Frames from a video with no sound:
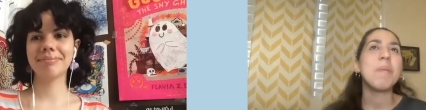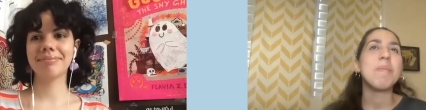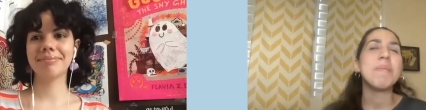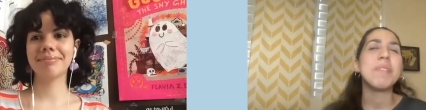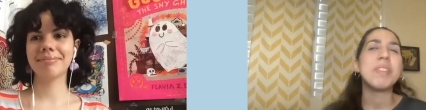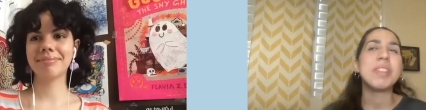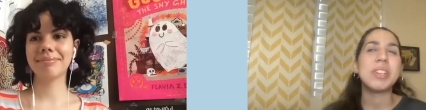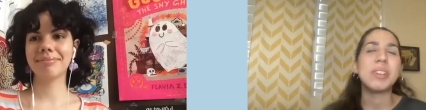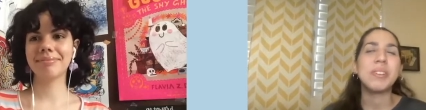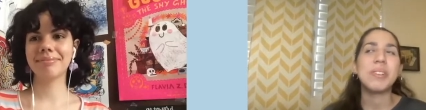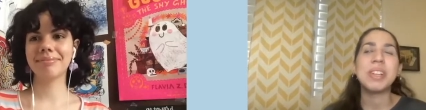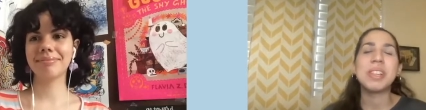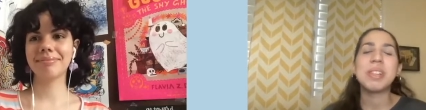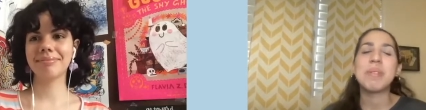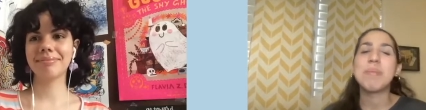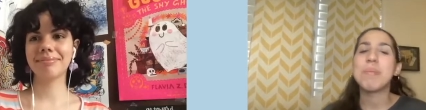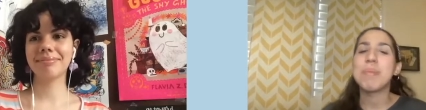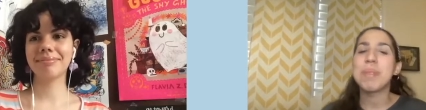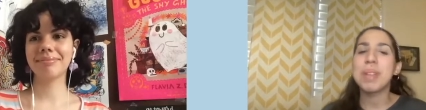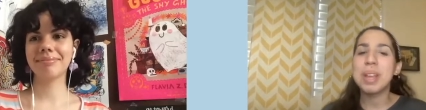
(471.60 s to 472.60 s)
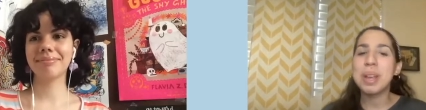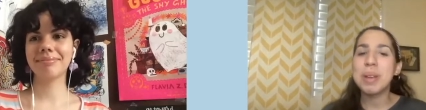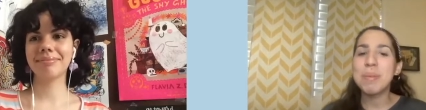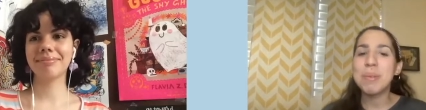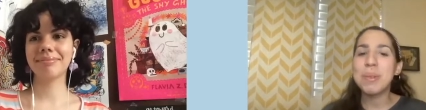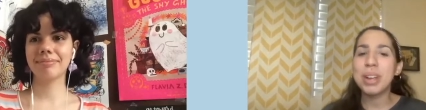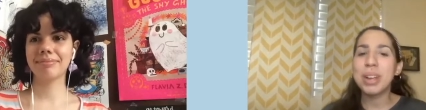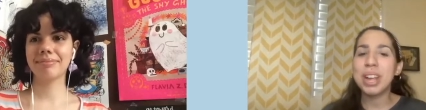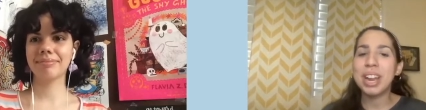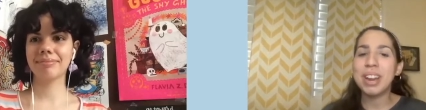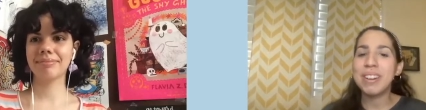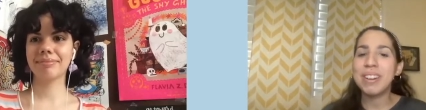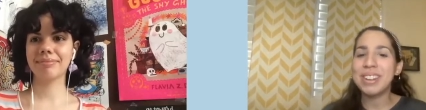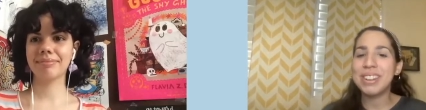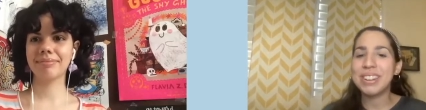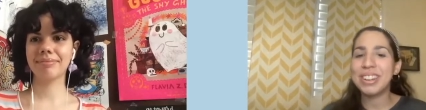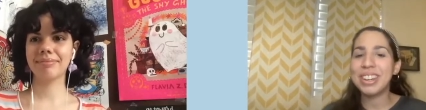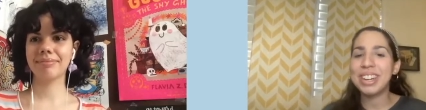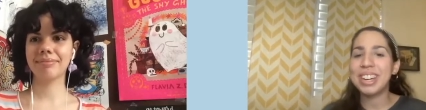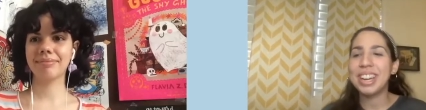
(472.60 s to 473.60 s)
Speaker 1: mysterious and playable
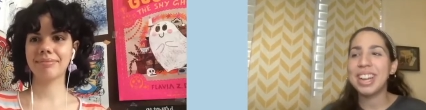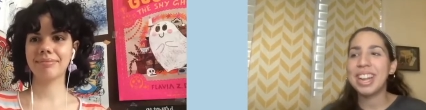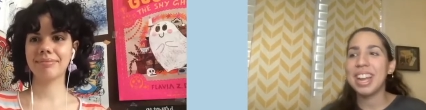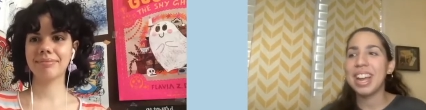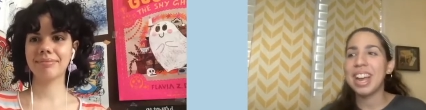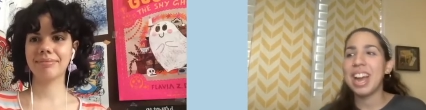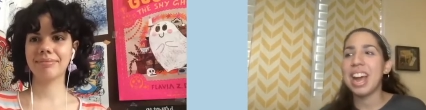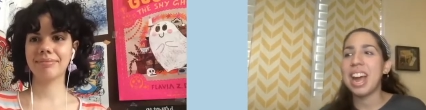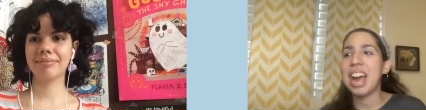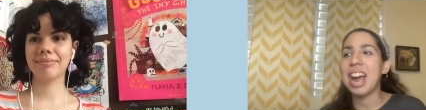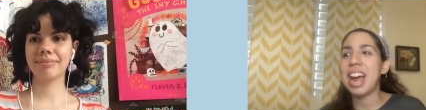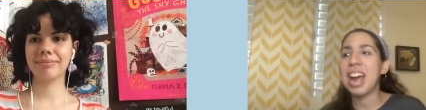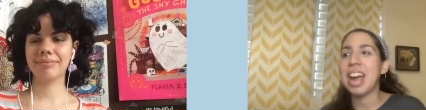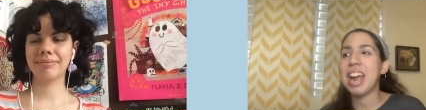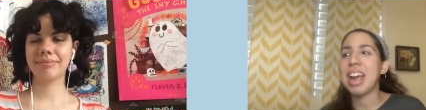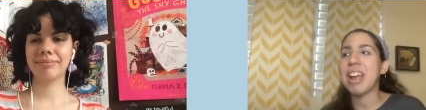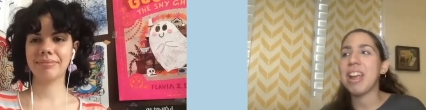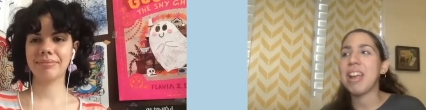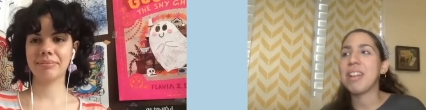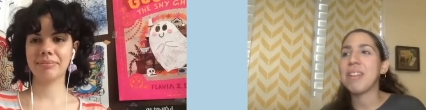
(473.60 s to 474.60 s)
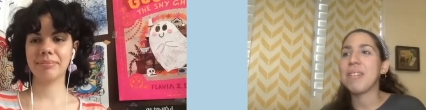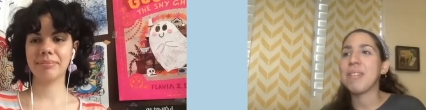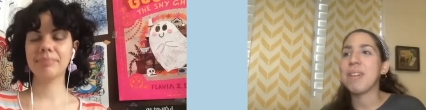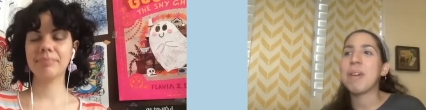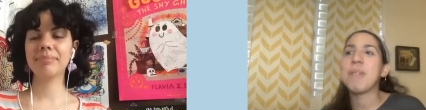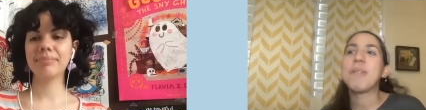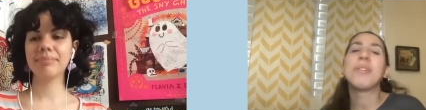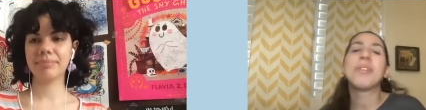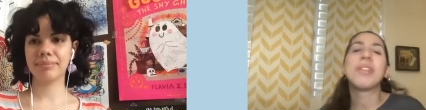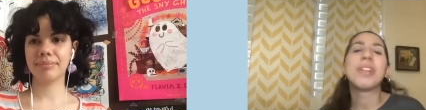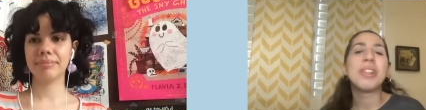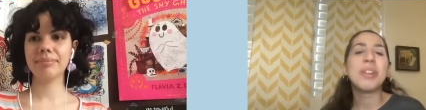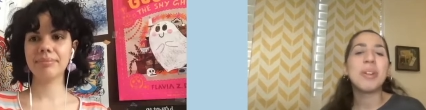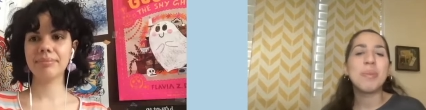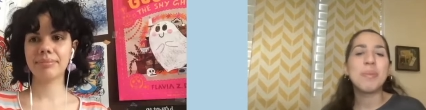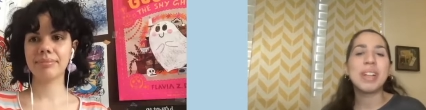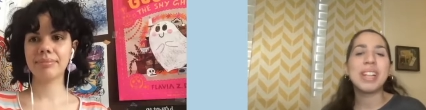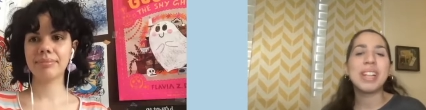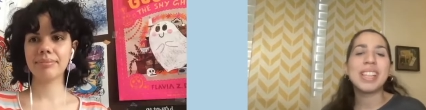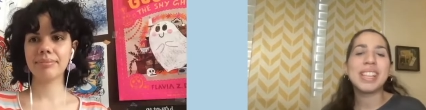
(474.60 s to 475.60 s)
character. I, I was a
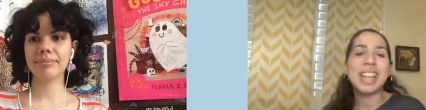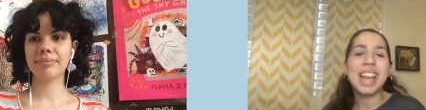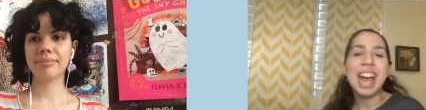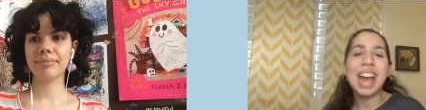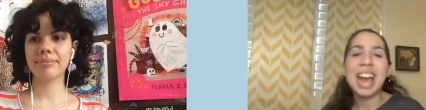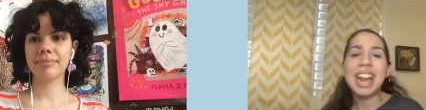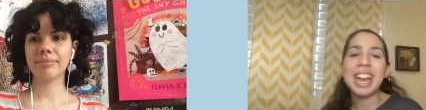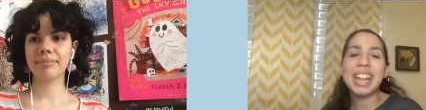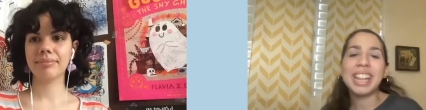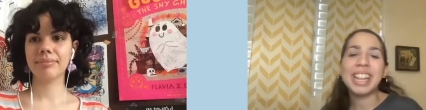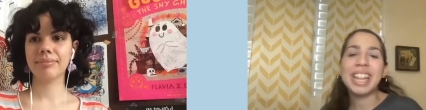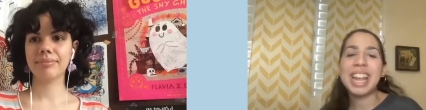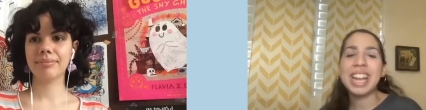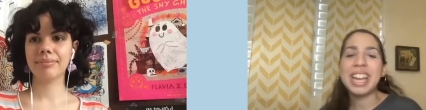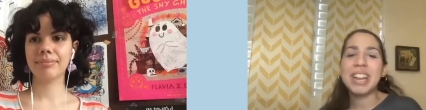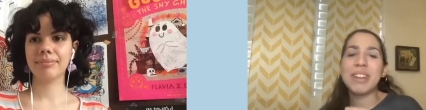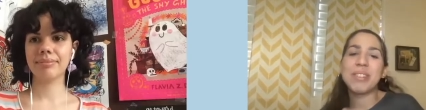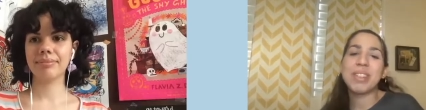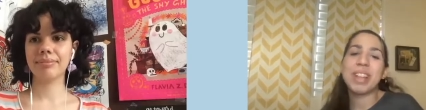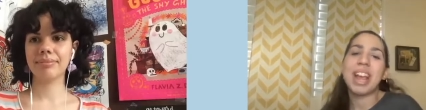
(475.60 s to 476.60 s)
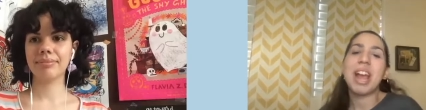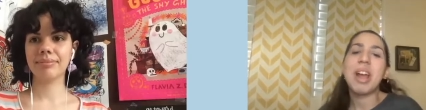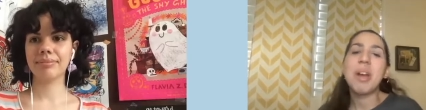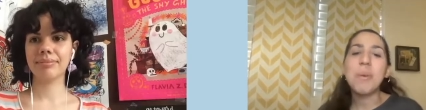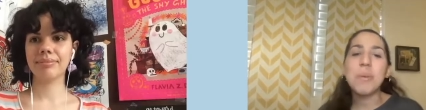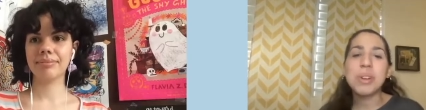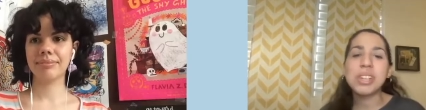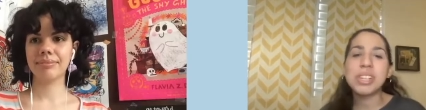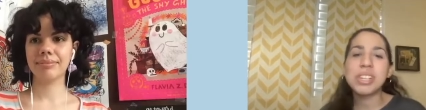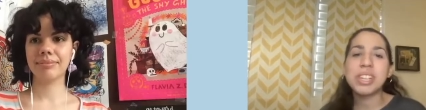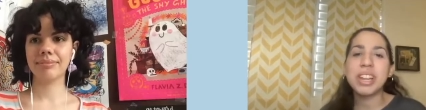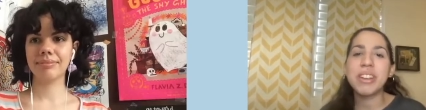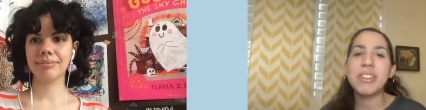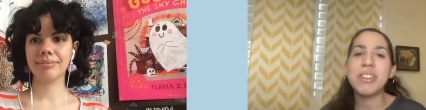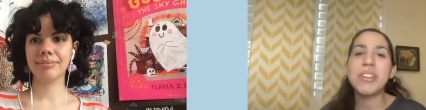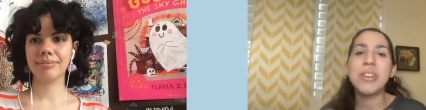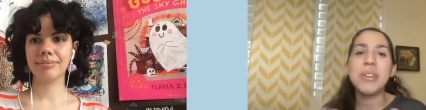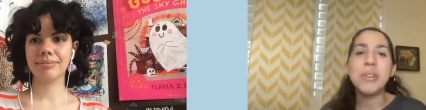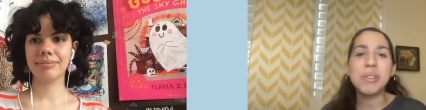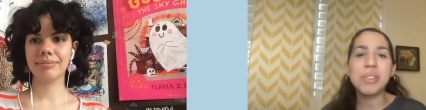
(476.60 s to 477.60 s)
little bit sad at the end. I was like, I wish they
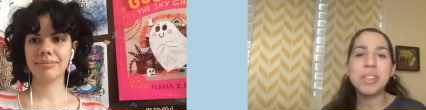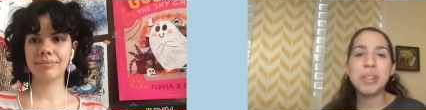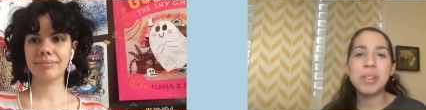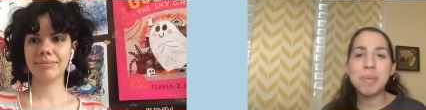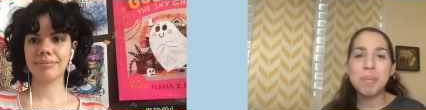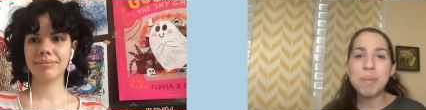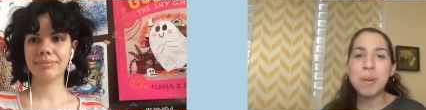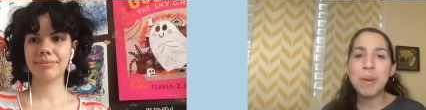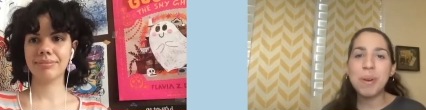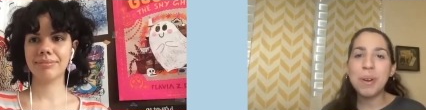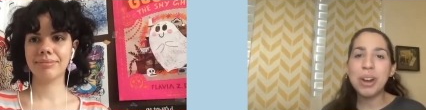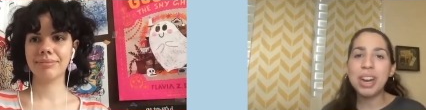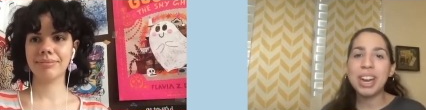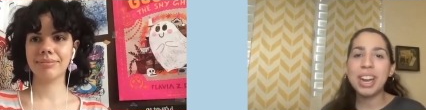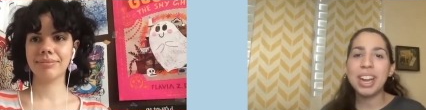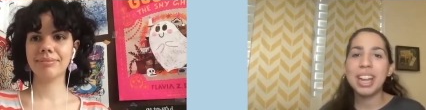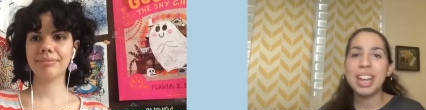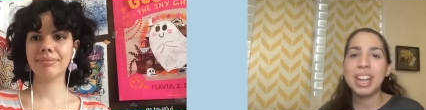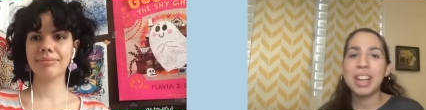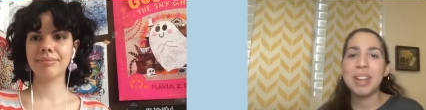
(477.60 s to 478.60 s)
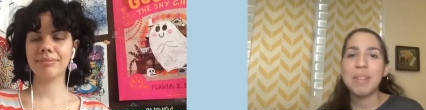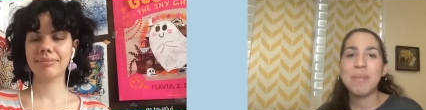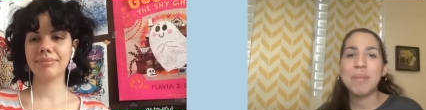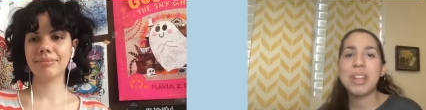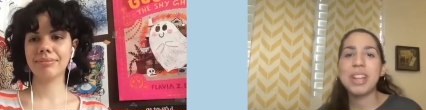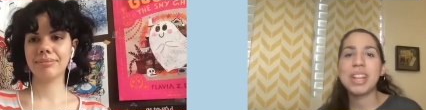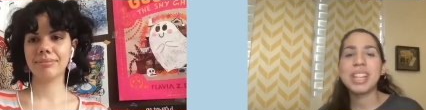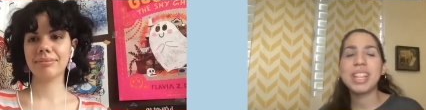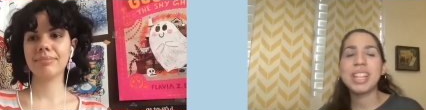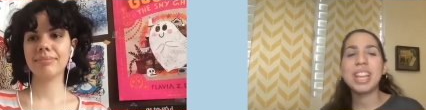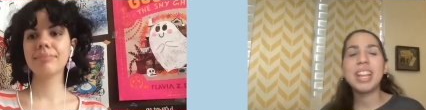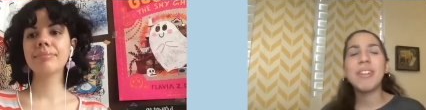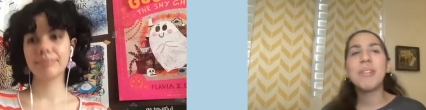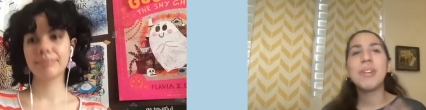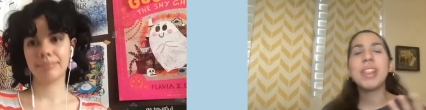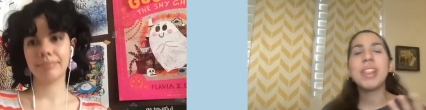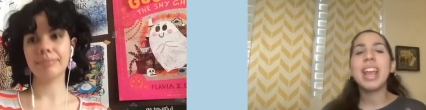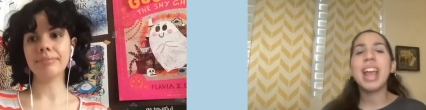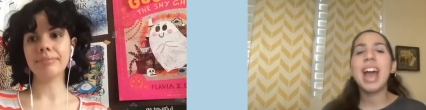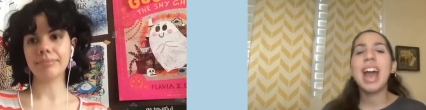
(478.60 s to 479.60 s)
could have used it more because he
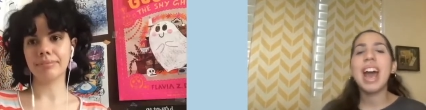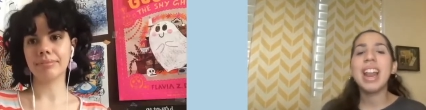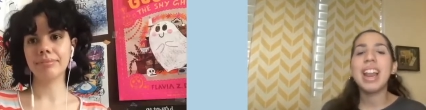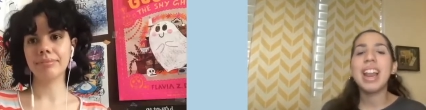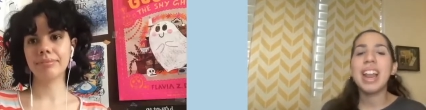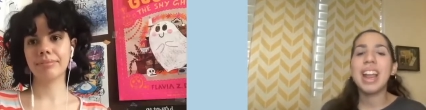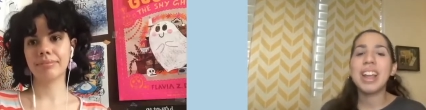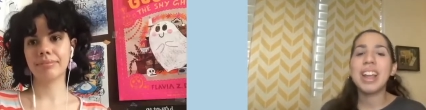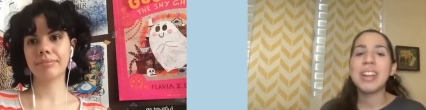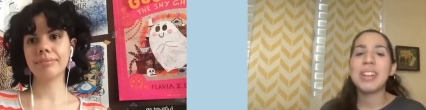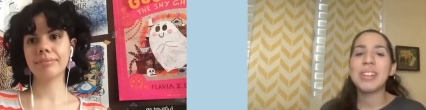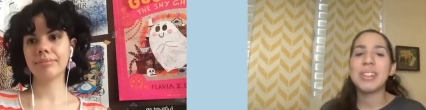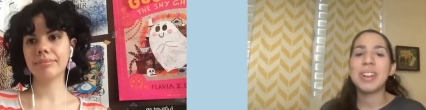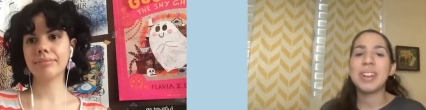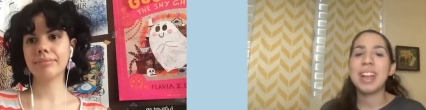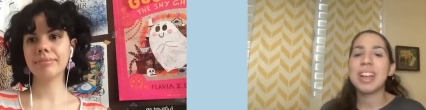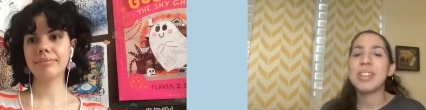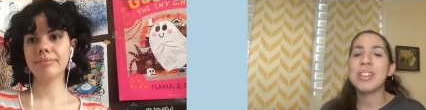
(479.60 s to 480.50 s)
really uh-huh. had like a like